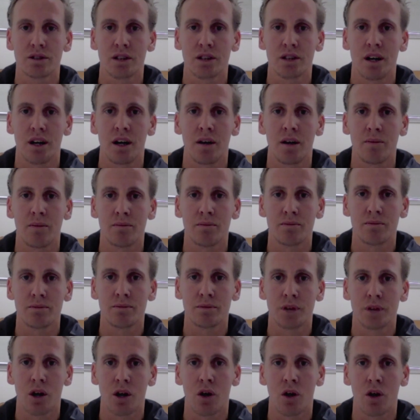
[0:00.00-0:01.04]

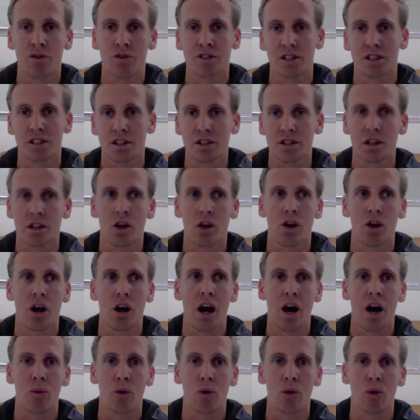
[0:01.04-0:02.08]
You know, obviously it's a lot of
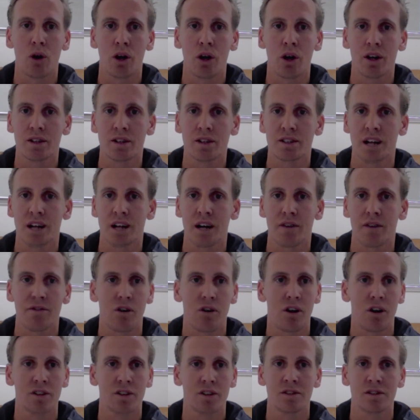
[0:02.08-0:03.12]
hard work and
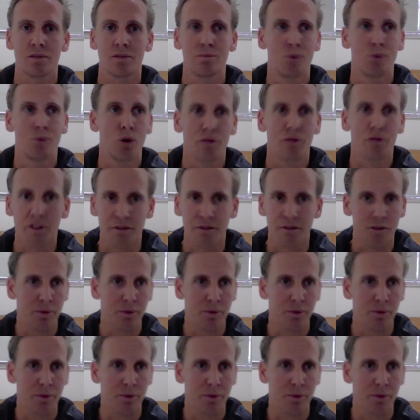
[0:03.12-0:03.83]
sacrifice, and moving from